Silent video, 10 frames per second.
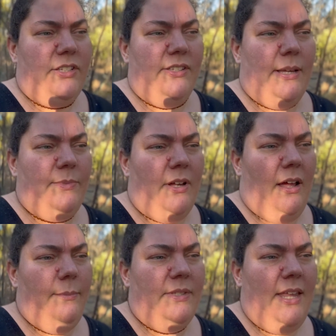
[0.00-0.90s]
So
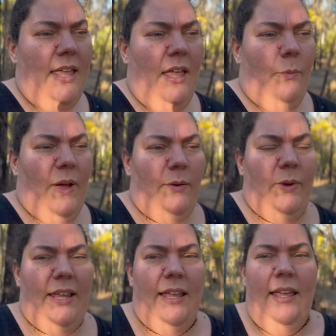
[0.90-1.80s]
sometimes when
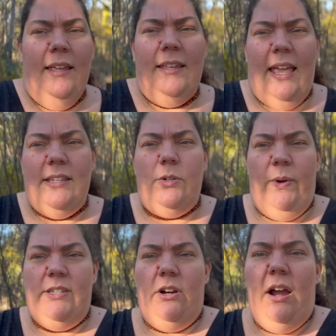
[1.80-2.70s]
we get to
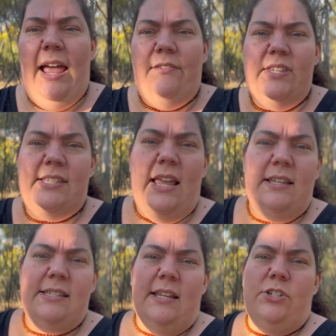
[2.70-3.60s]
winter, I have this
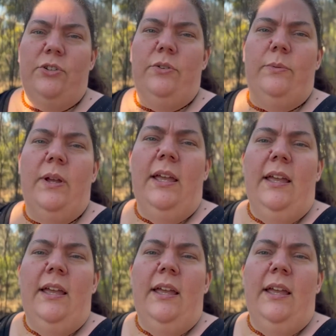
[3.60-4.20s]
tendency to